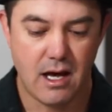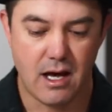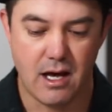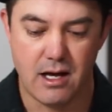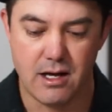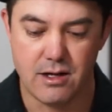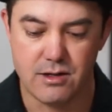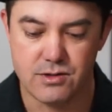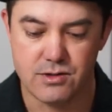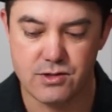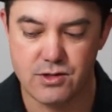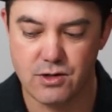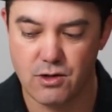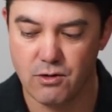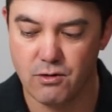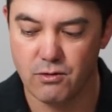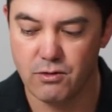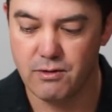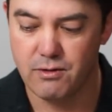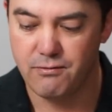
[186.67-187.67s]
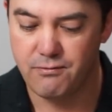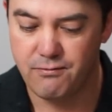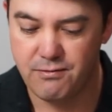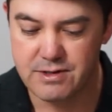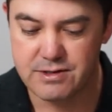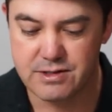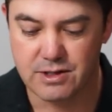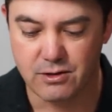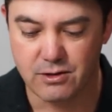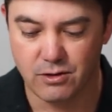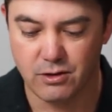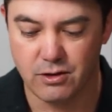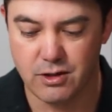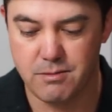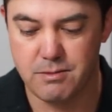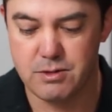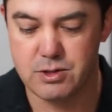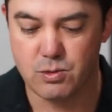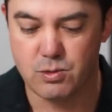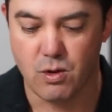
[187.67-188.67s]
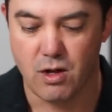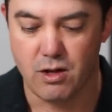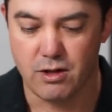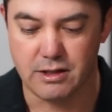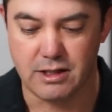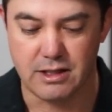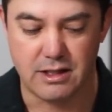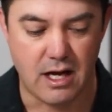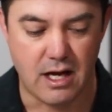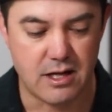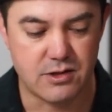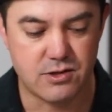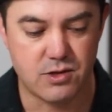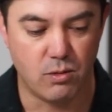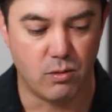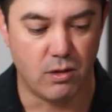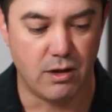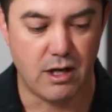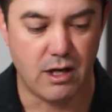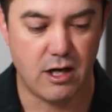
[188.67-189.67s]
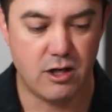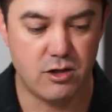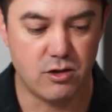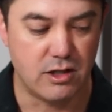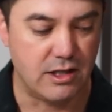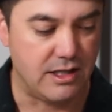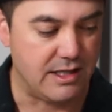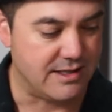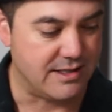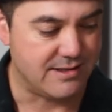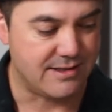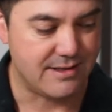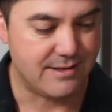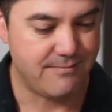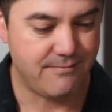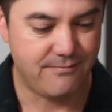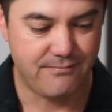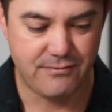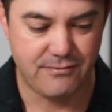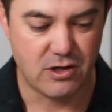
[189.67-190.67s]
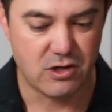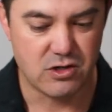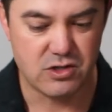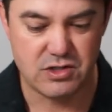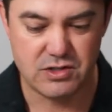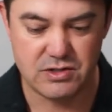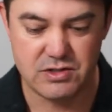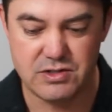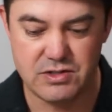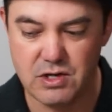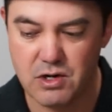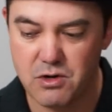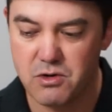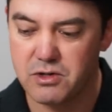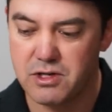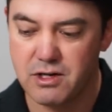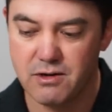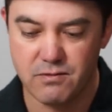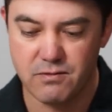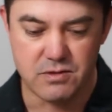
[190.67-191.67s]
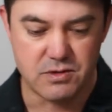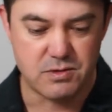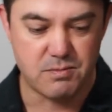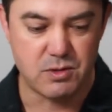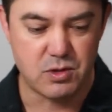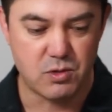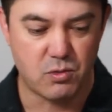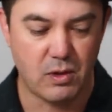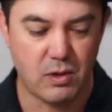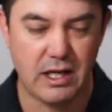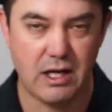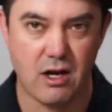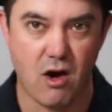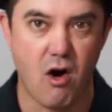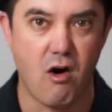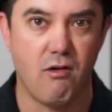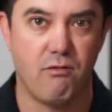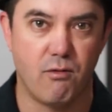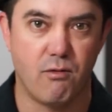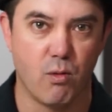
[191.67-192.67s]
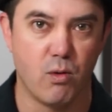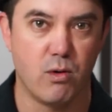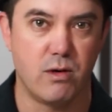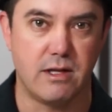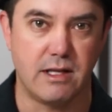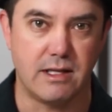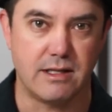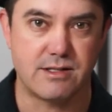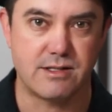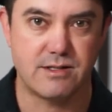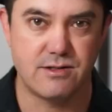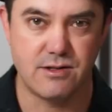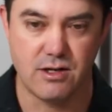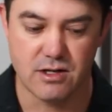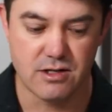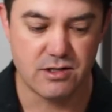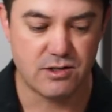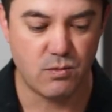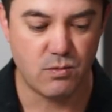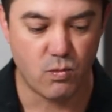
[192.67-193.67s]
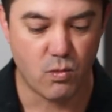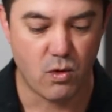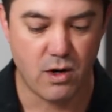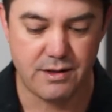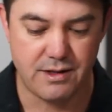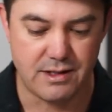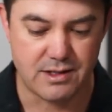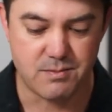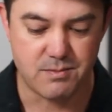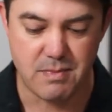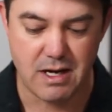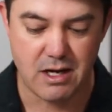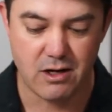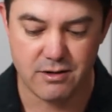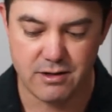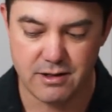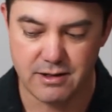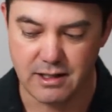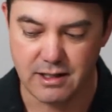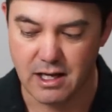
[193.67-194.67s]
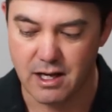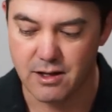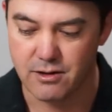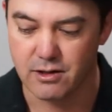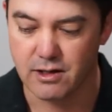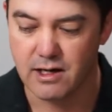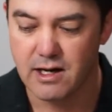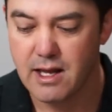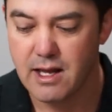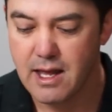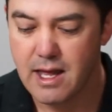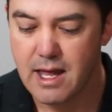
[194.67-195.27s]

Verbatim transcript: Uh, so the physical image quality at ISO 100 is there's zero difference between all four of these. There isn't one that's better than the other.